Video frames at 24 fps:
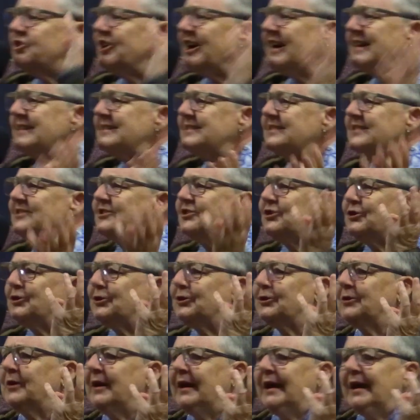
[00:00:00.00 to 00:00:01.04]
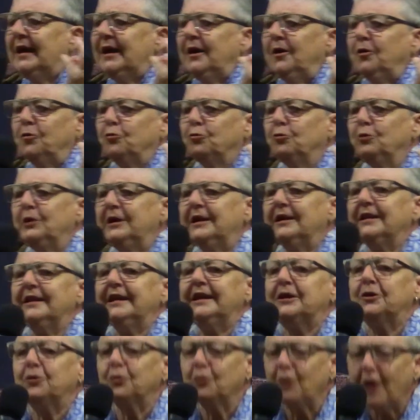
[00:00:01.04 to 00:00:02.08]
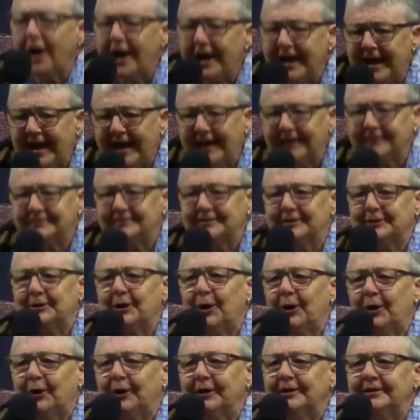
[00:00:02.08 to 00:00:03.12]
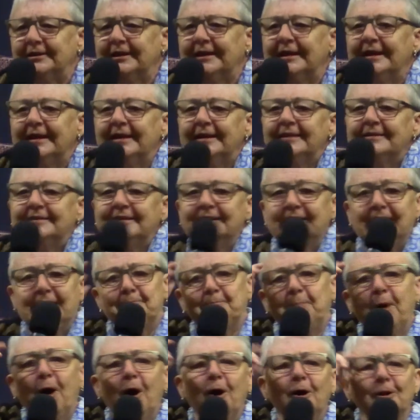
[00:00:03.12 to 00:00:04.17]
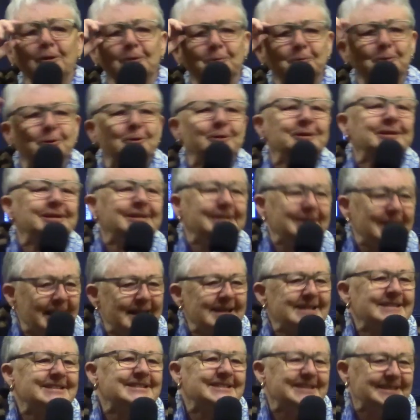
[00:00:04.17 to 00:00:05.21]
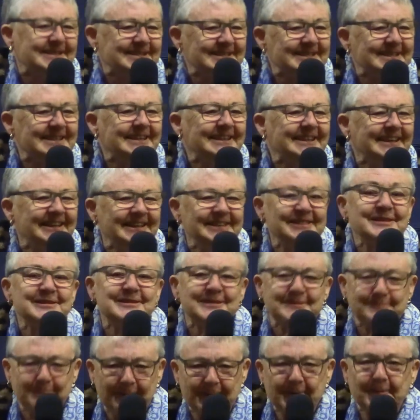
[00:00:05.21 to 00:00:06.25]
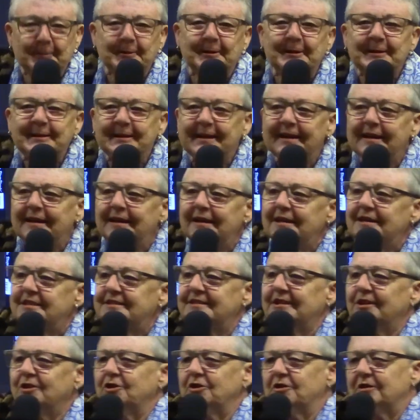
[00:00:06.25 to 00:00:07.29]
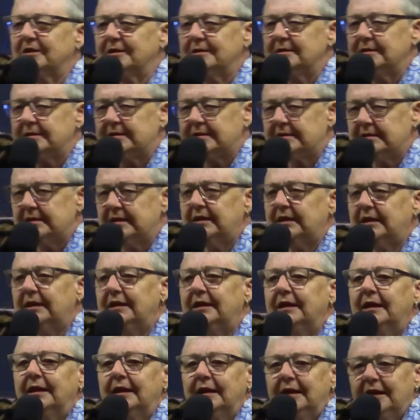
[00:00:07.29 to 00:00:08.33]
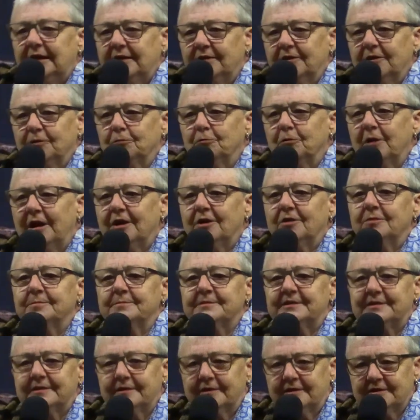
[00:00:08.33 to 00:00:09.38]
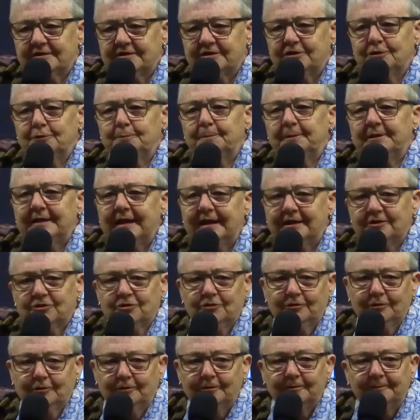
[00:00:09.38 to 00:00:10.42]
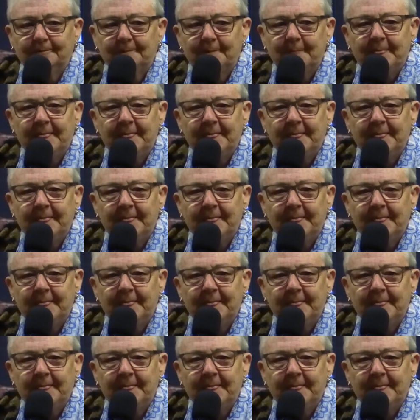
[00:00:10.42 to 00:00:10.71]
just to really cry out to God to get Polaroid glasses in the spirit so you can see in the realms of the supernatural.